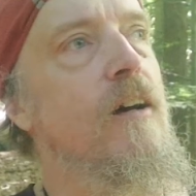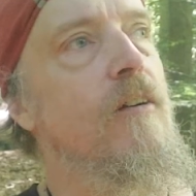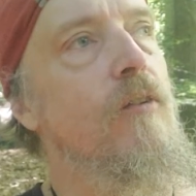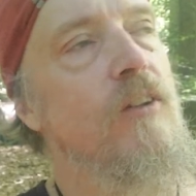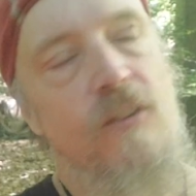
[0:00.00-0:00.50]

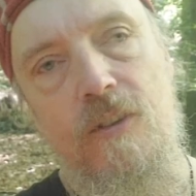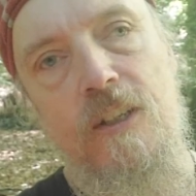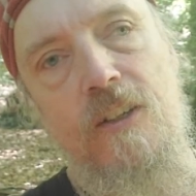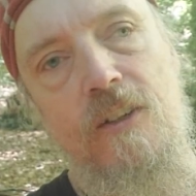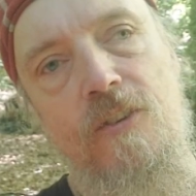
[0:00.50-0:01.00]

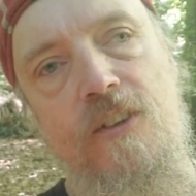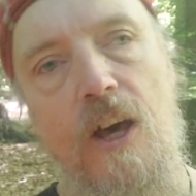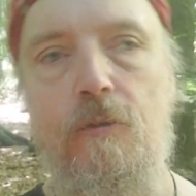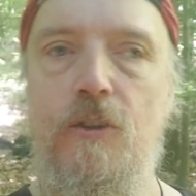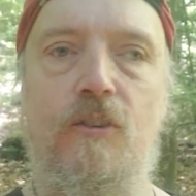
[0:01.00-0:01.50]
recently
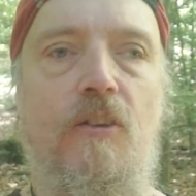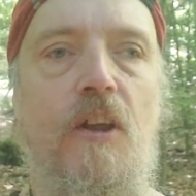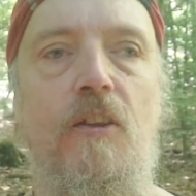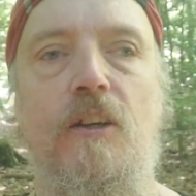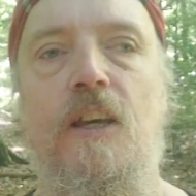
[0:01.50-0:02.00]
discovered
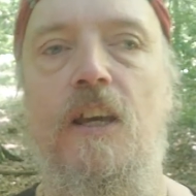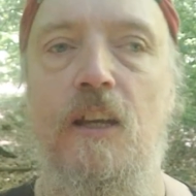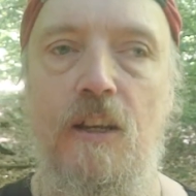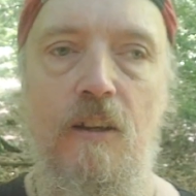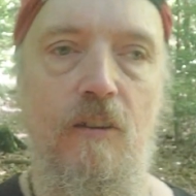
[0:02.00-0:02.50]
another
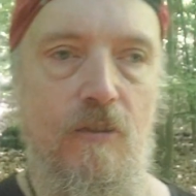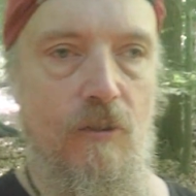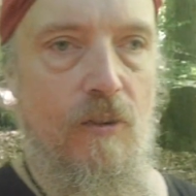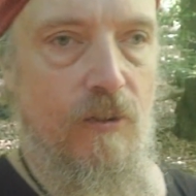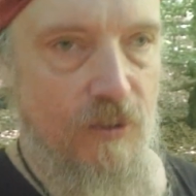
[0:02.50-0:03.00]
key
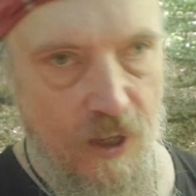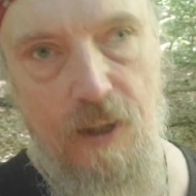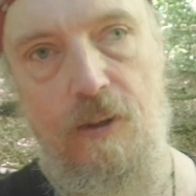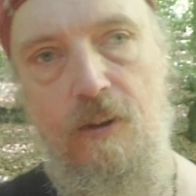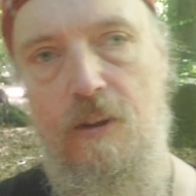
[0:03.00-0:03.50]

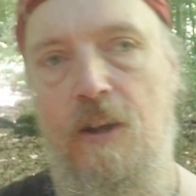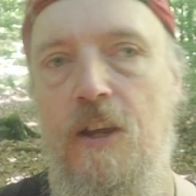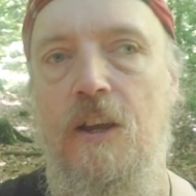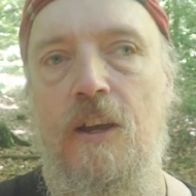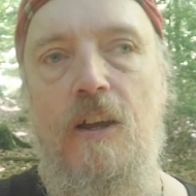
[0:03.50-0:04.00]
skill
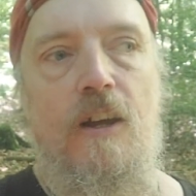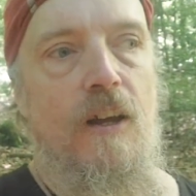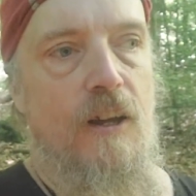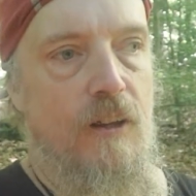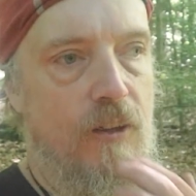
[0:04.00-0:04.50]

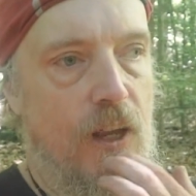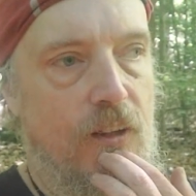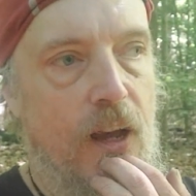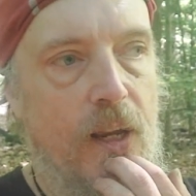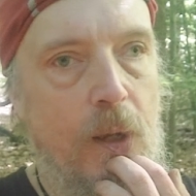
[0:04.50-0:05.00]
that
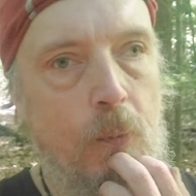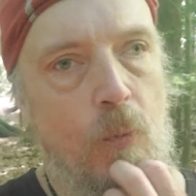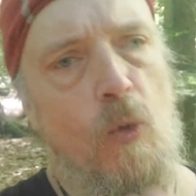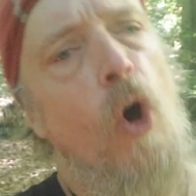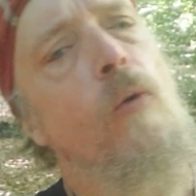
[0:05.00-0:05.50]
I
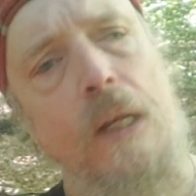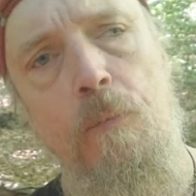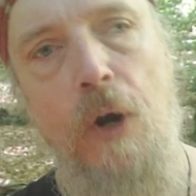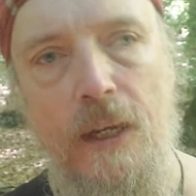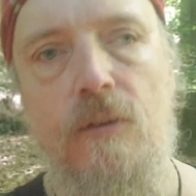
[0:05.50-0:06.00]
am currently
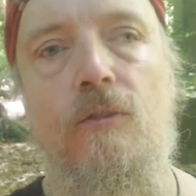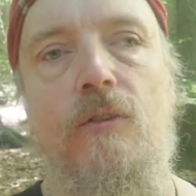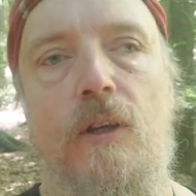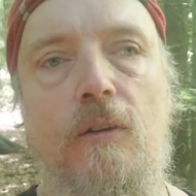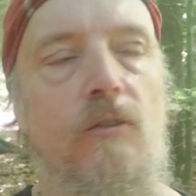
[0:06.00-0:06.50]

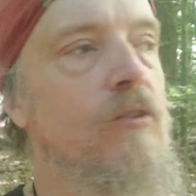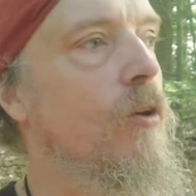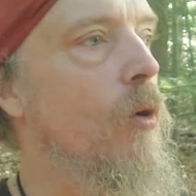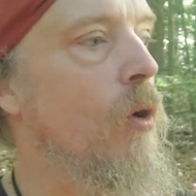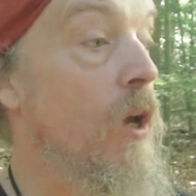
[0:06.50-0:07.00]
practicing,
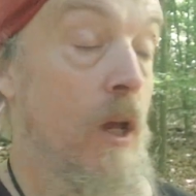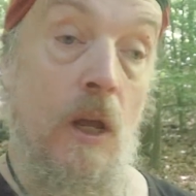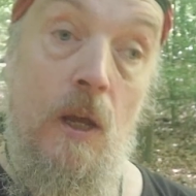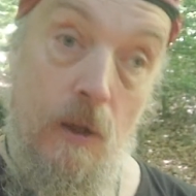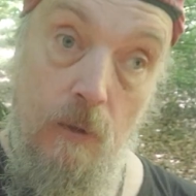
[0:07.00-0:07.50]
so
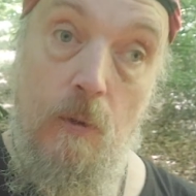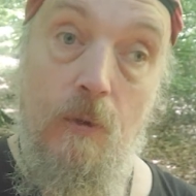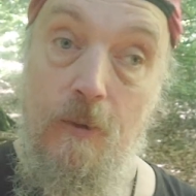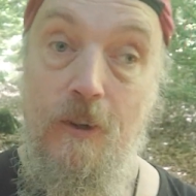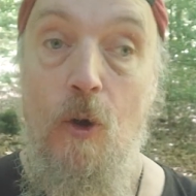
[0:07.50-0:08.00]

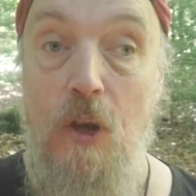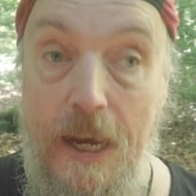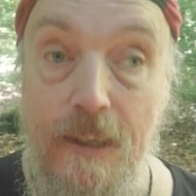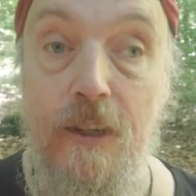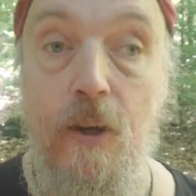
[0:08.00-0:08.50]
go
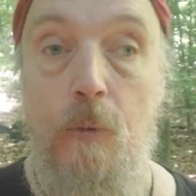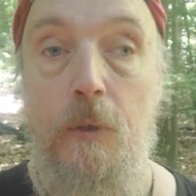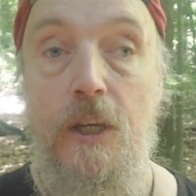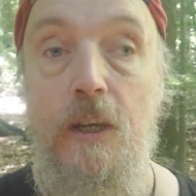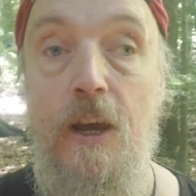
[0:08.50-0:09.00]
lightly on
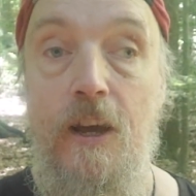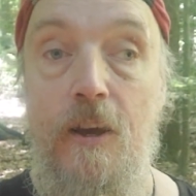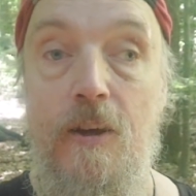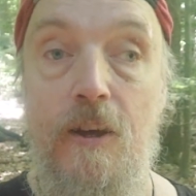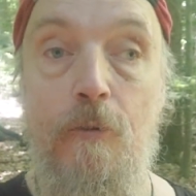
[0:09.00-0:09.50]
me
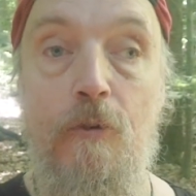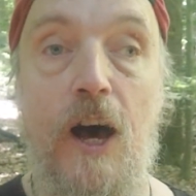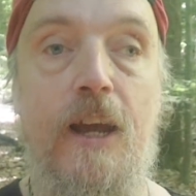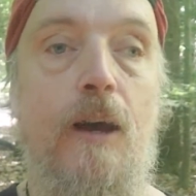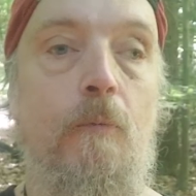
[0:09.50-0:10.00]
if
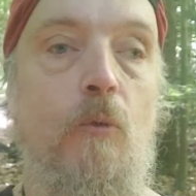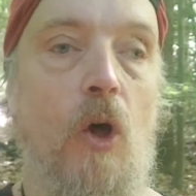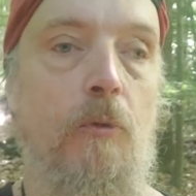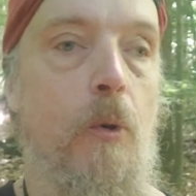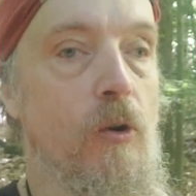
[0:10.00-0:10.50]
I am
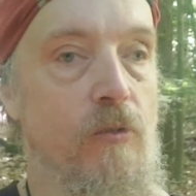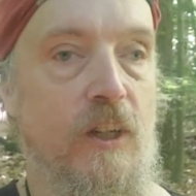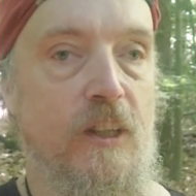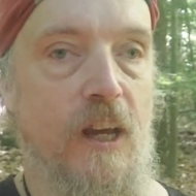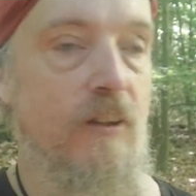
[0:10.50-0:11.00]
not
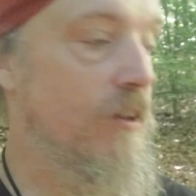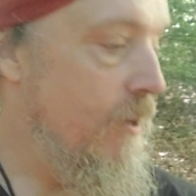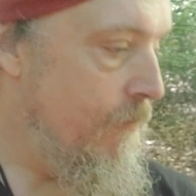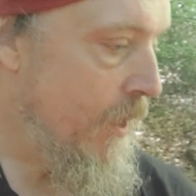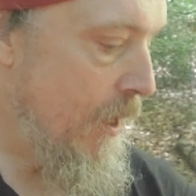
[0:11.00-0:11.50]
perfect yet,
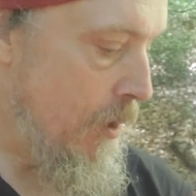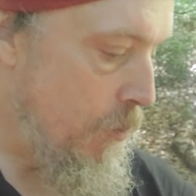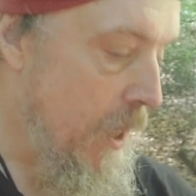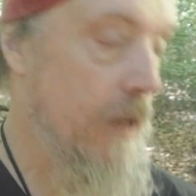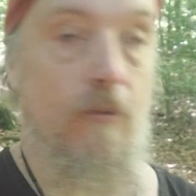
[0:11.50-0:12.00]

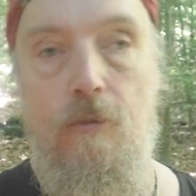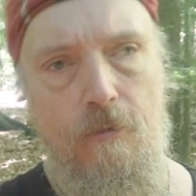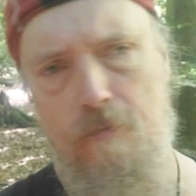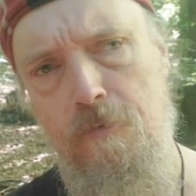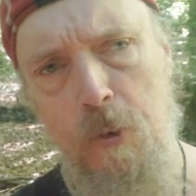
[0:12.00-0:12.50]
but
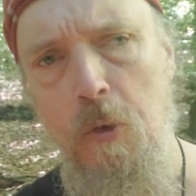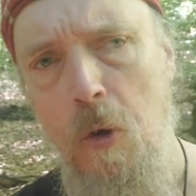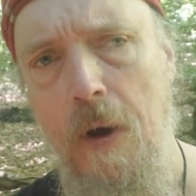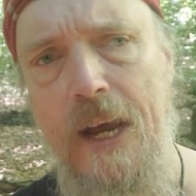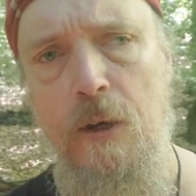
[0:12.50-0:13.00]
you
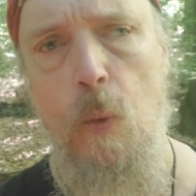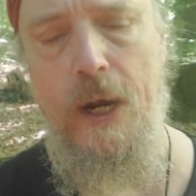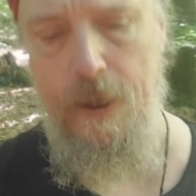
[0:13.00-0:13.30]
know anyway.